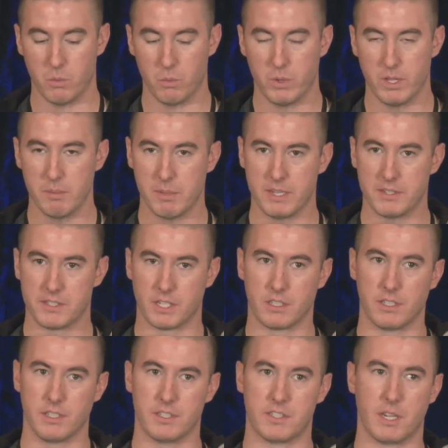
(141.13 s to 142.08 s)
We
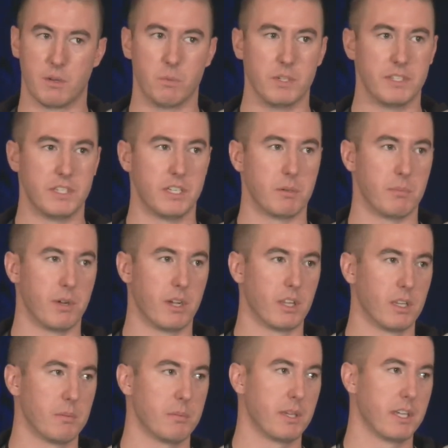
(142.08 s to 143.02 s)
basically say WinT
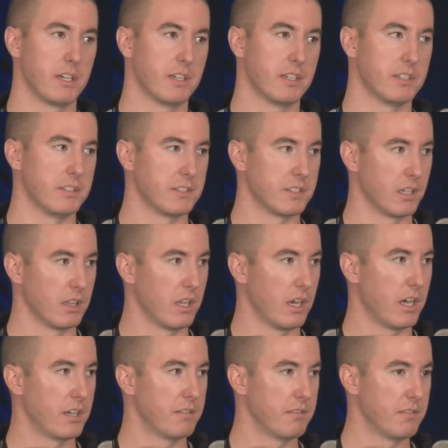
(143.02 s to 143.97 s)
umbrella because a
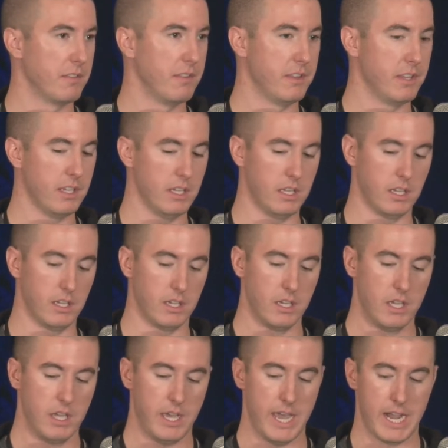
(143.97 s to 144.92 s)
lot of the
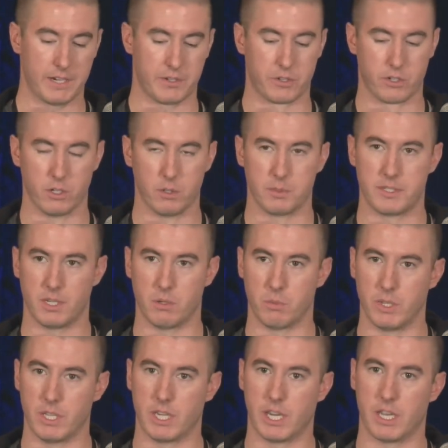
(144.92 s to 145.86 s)
actor groups that
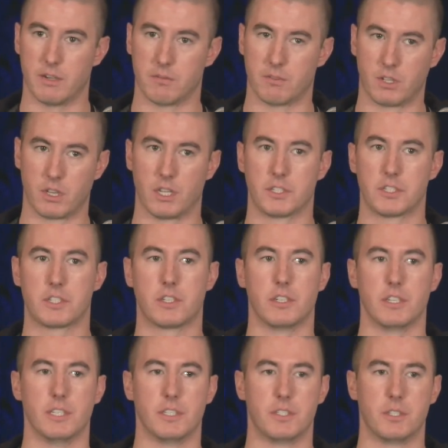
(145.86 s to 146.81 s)
we kind of
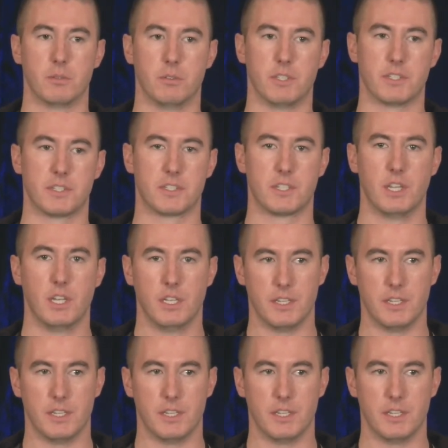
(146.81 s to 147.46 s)
cluster into this